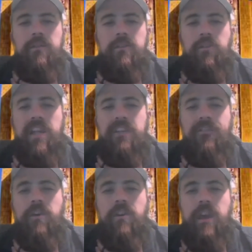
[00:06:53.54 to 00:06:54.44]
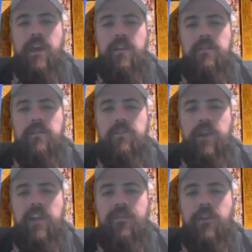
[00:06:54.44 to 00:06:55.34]
transfer
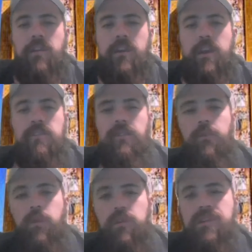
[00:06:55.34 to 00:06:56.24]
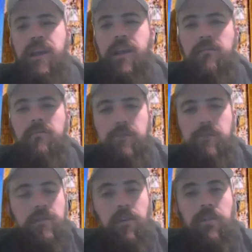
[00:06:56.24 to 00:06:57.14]
DNs for Florida State
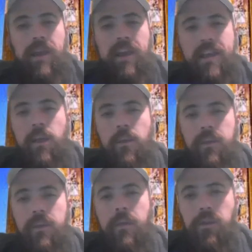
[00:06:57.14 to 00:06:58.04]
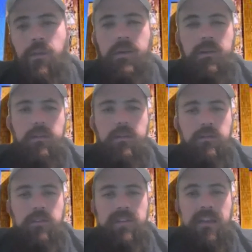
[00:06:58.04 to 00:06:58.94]
looked like they knew what they were doing.
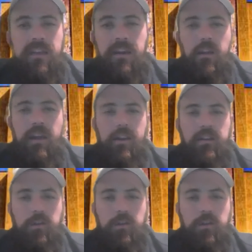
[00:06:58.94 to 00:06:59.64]
The South Carolina and Georgia